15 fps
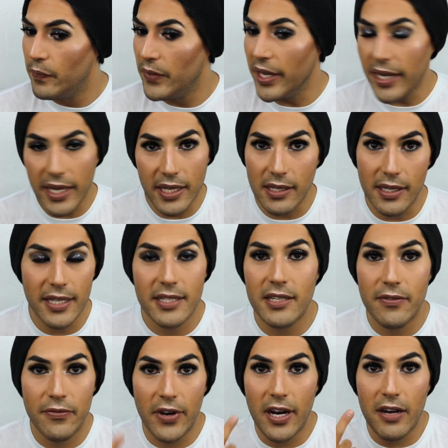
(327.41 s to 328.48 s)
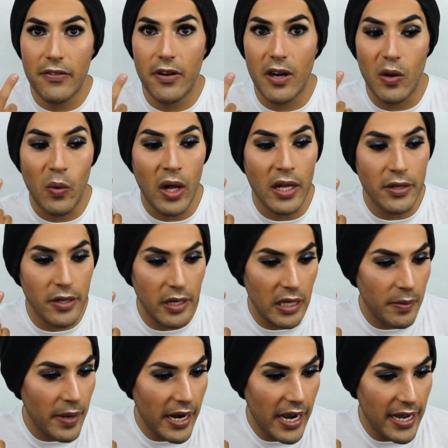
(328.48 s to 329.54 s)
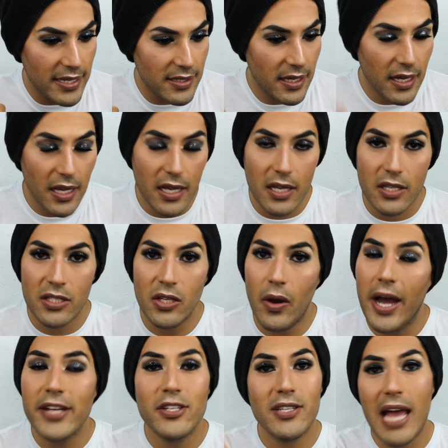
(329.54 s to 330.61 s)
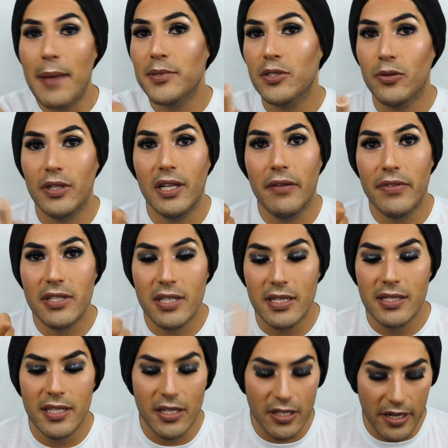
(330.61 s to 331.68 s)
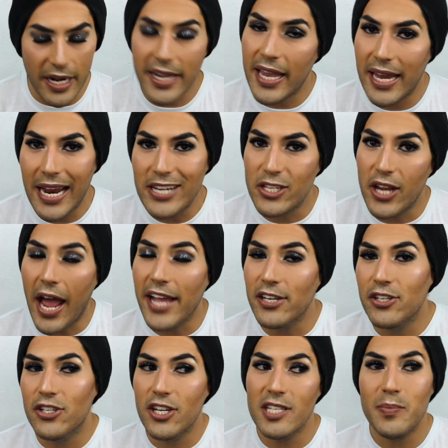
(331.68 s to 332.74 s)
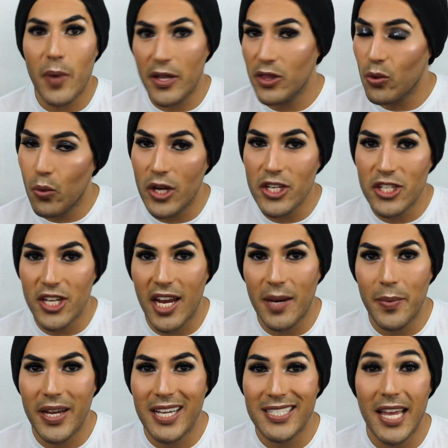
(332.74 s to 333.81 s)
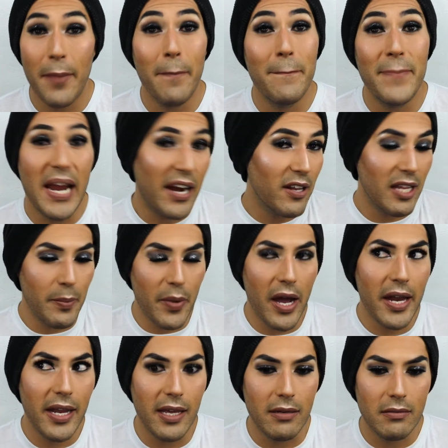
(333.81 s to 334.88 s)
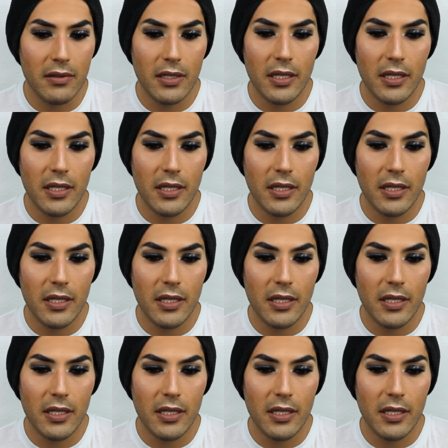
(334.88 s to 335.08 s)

Like it did very, very well underneath my eyes. So I just absolutely love this concealer. Again, I just bought the one shade because I barely bought it